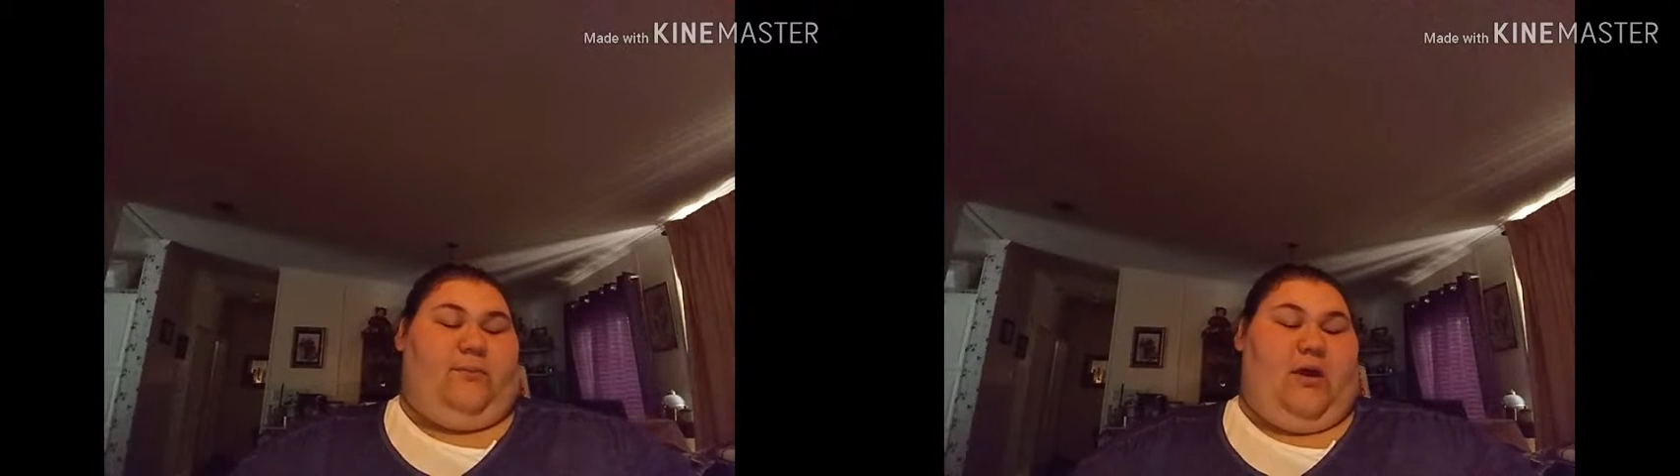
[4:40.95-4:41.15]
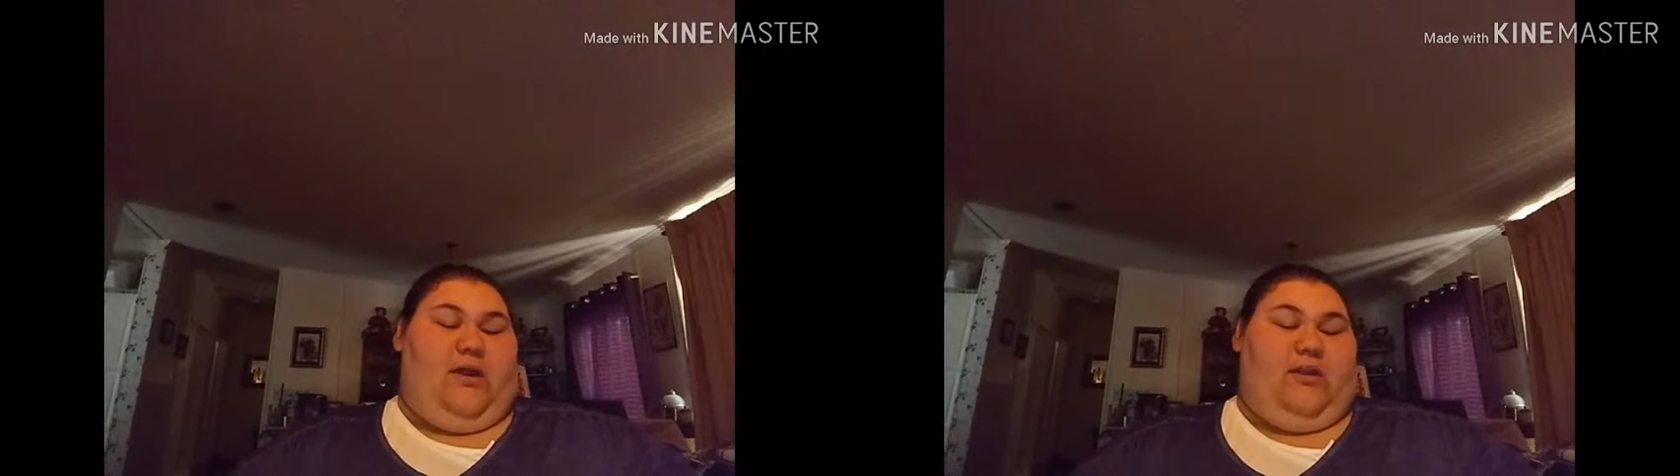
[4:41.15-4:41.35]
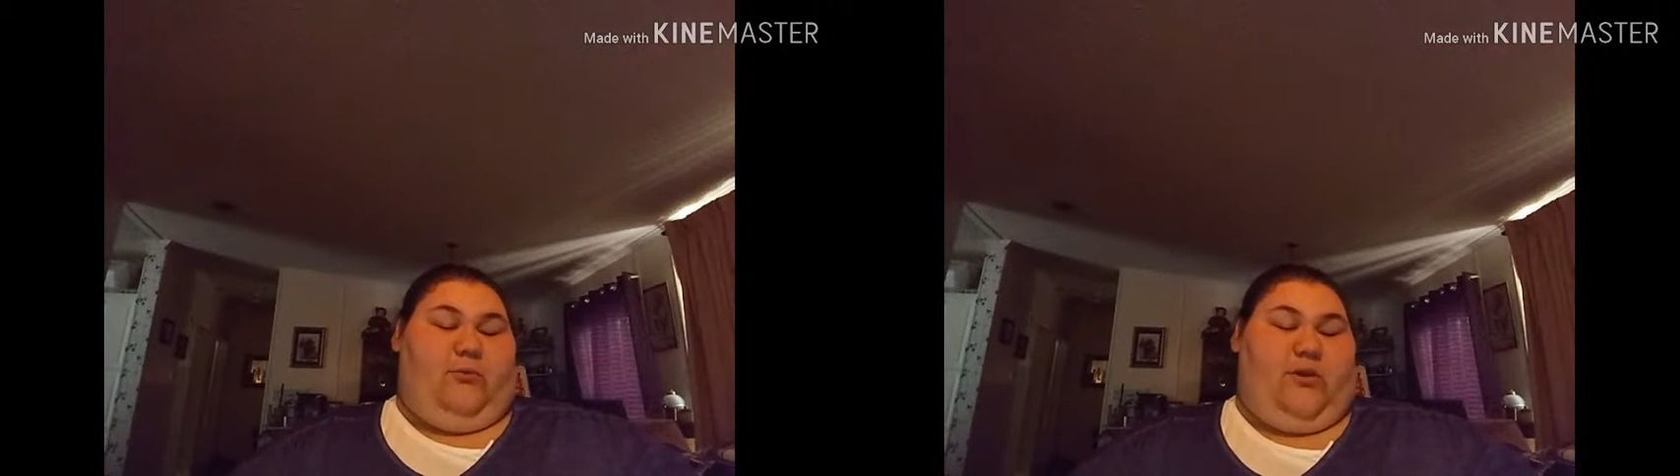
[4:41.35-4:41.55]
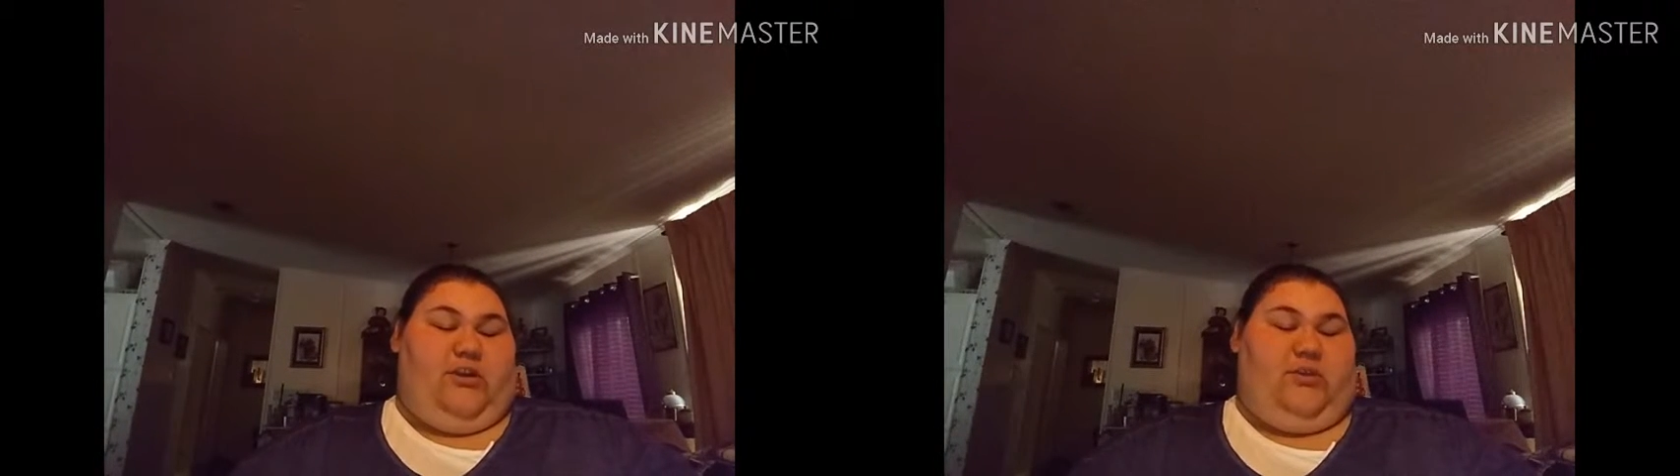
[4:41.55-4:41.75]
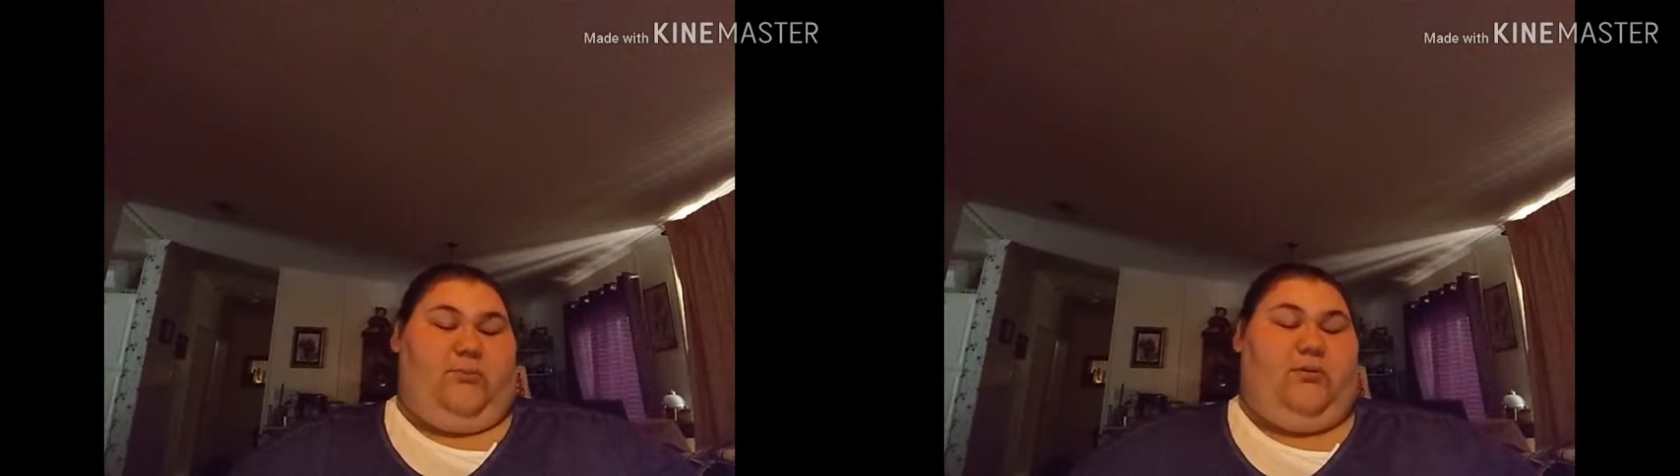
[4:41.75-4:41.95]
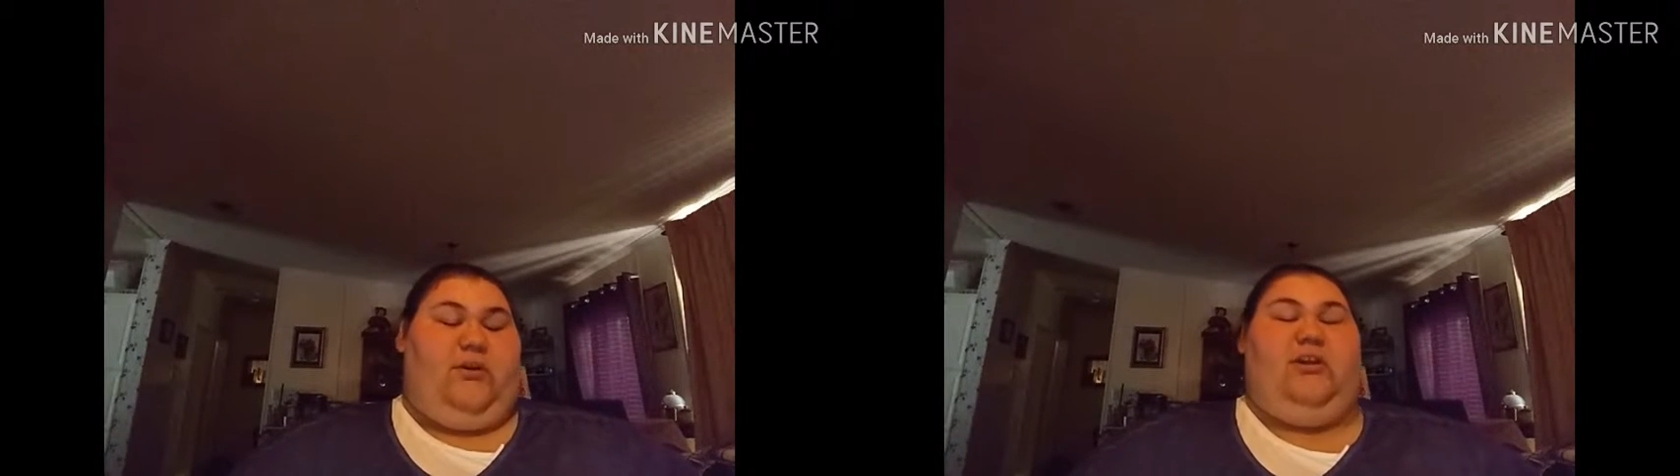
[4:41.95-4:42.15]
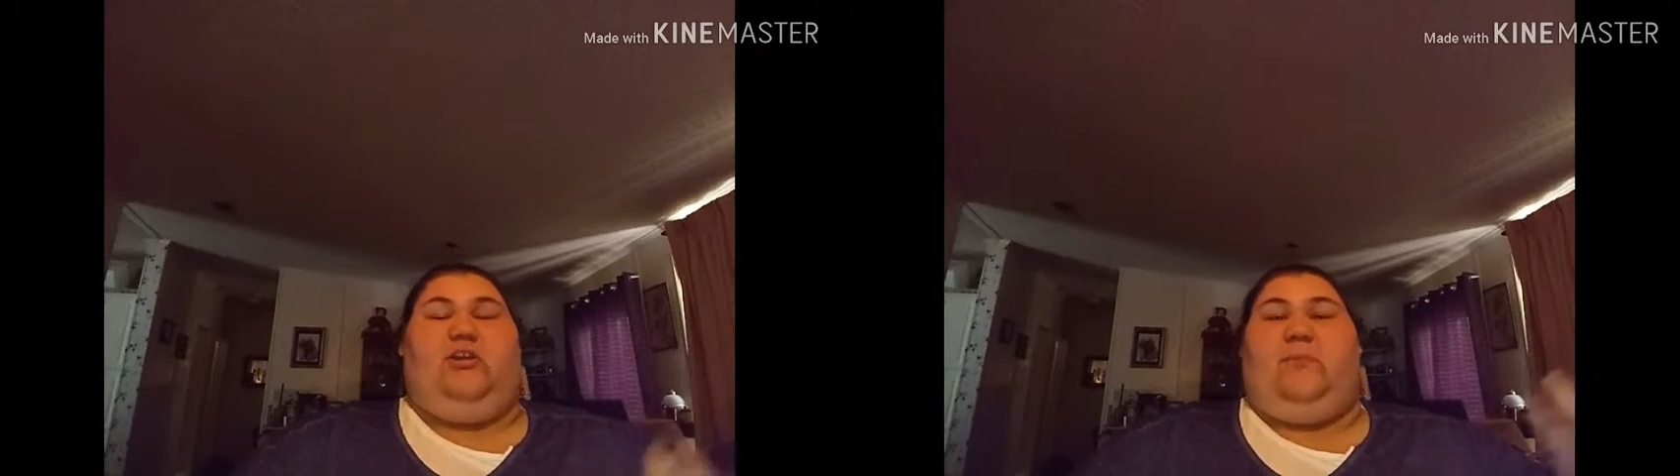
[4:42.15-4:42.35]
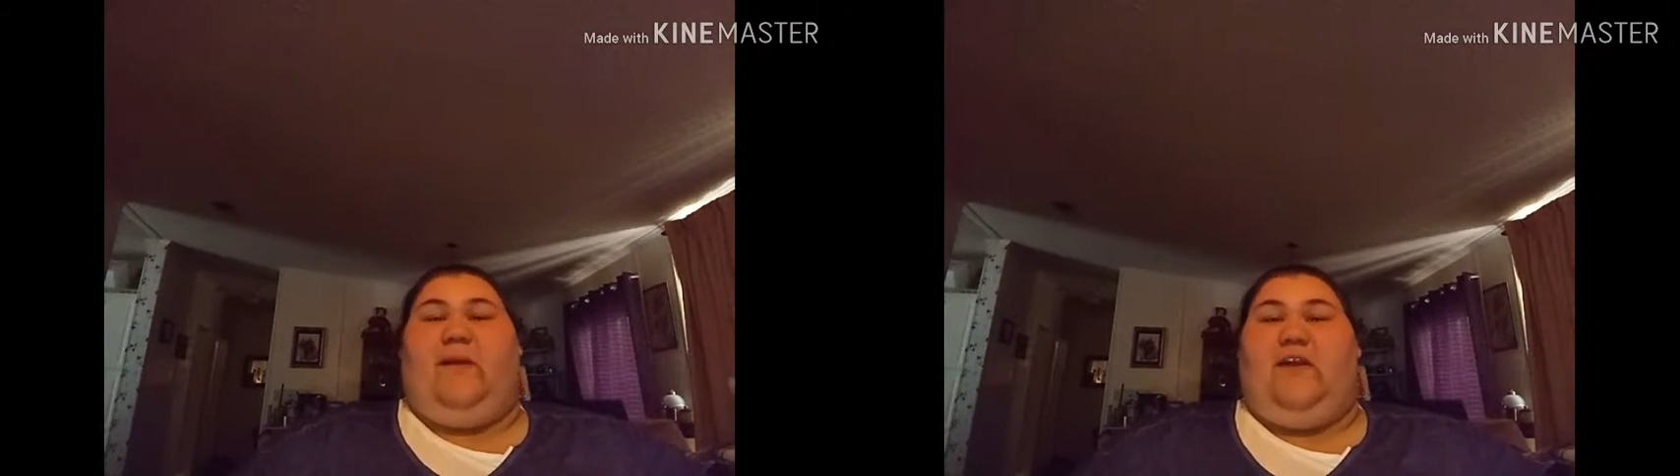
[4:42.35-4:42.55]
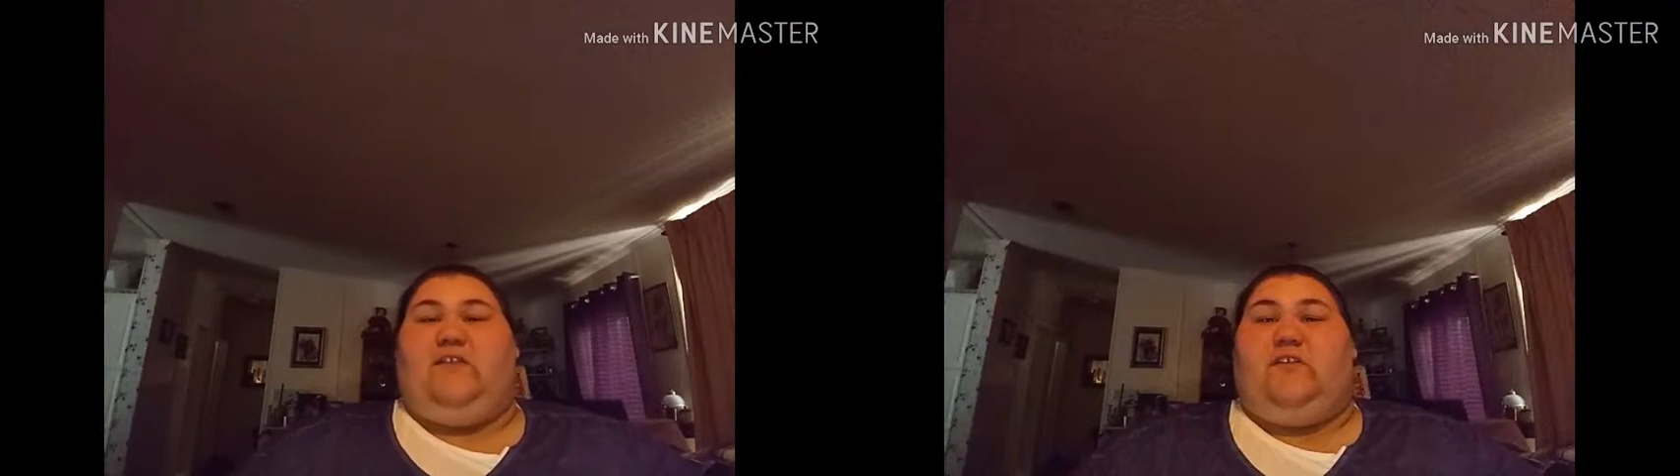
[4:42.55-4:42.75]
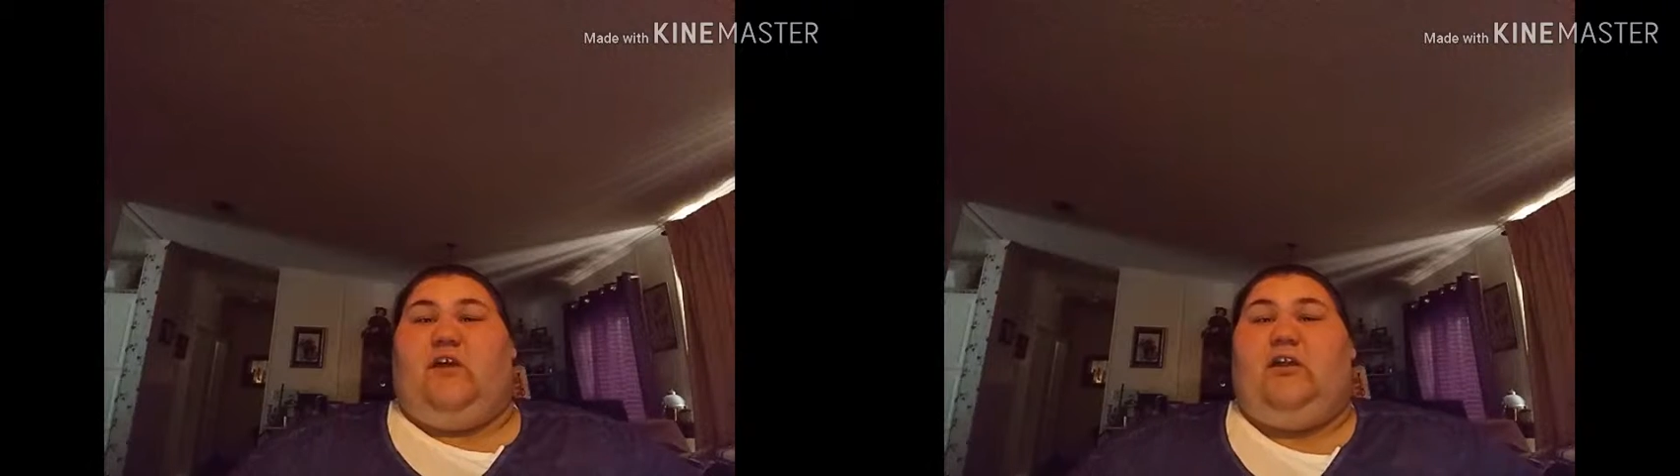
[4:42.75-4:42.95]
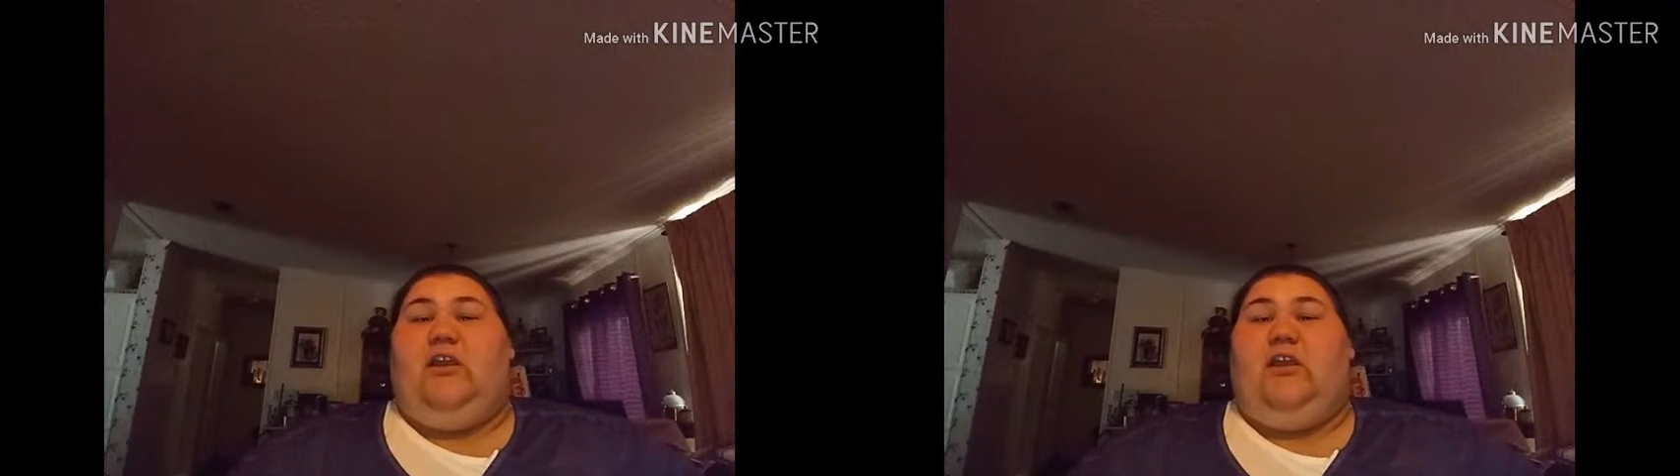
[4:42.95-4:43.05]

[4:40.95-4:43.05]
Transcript: button when you put your pants on.